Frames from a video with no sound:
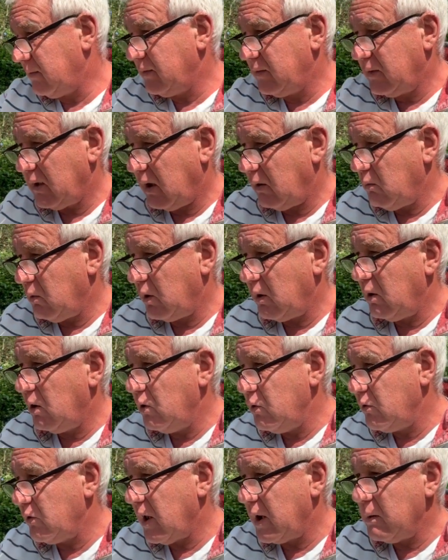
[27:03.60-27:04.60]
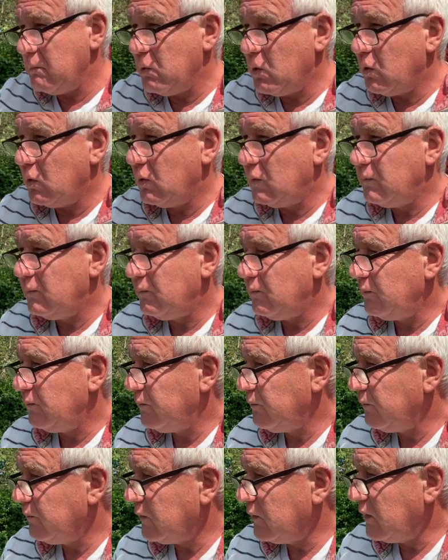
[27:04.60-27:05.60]
Don't want to lose any more.
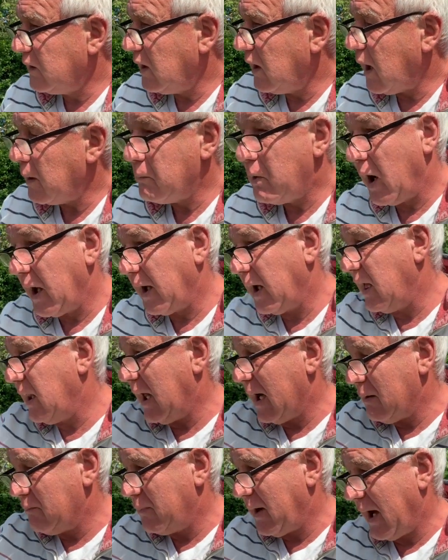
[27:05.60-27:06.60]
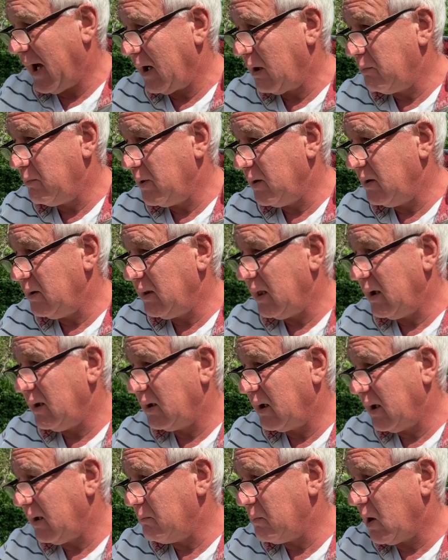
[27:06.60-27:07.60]
I might get that back, but then
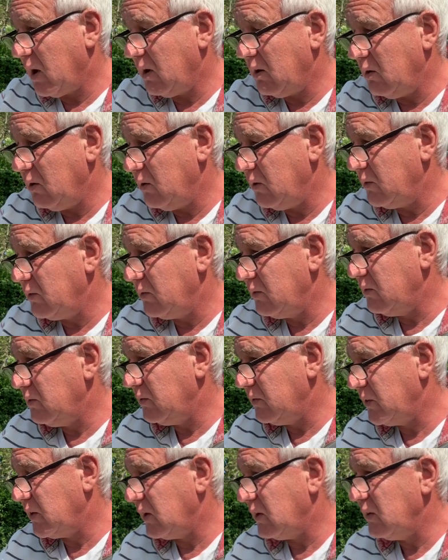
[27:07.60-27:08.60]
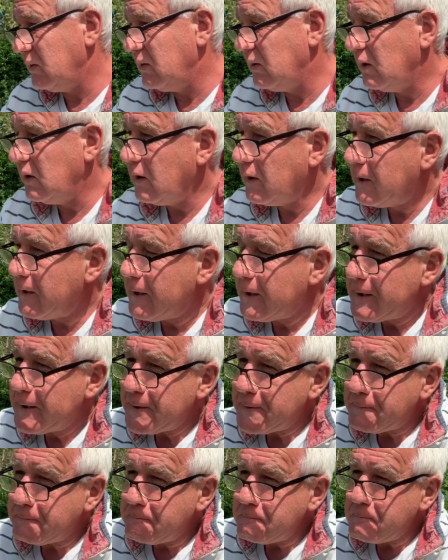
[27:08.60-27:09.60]
again I might lose. So,
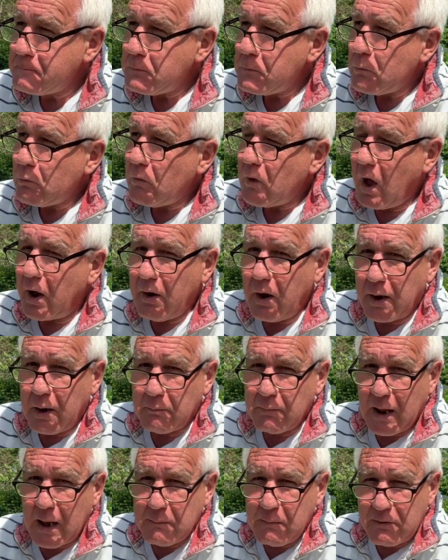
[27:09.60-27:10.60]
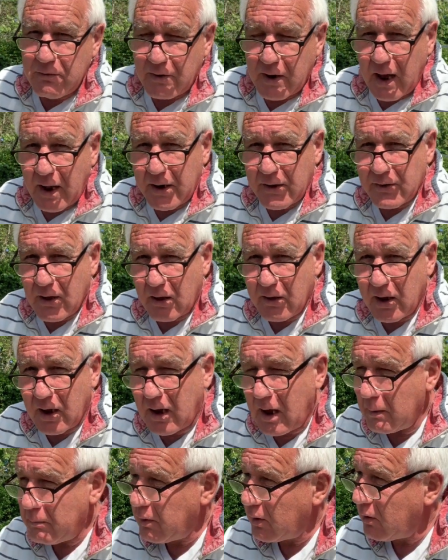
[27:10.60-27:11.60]
and I don't blame you for that. There's only a
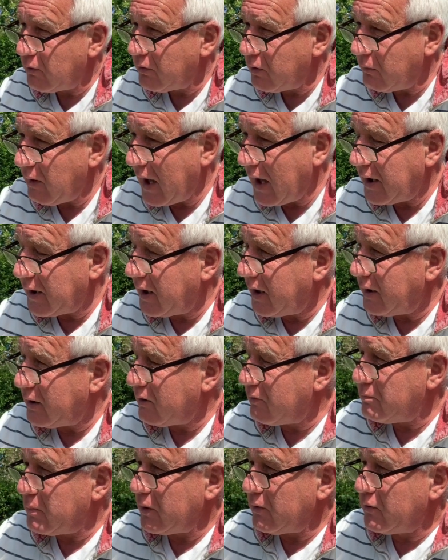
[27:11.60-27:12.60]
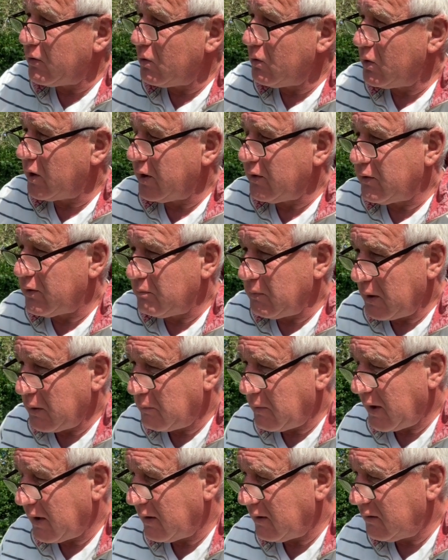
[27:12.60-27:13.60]
couple of you out there that have been talking to me
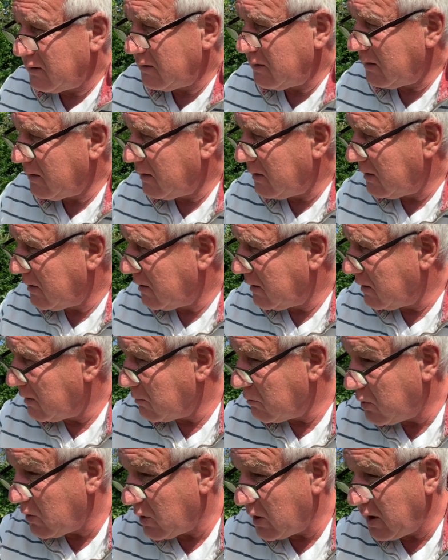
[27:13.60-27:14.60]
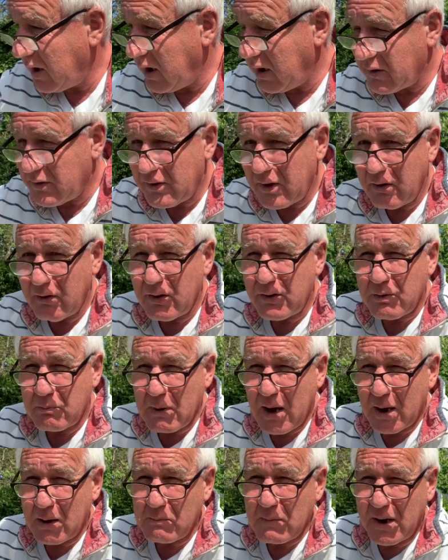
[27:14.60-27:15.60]
about putting in a serious
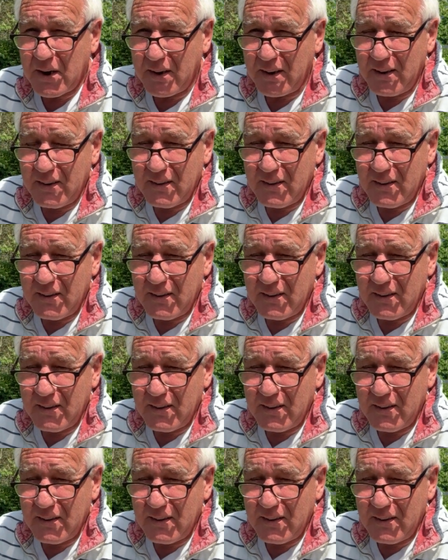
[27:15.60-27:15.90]
amount of money.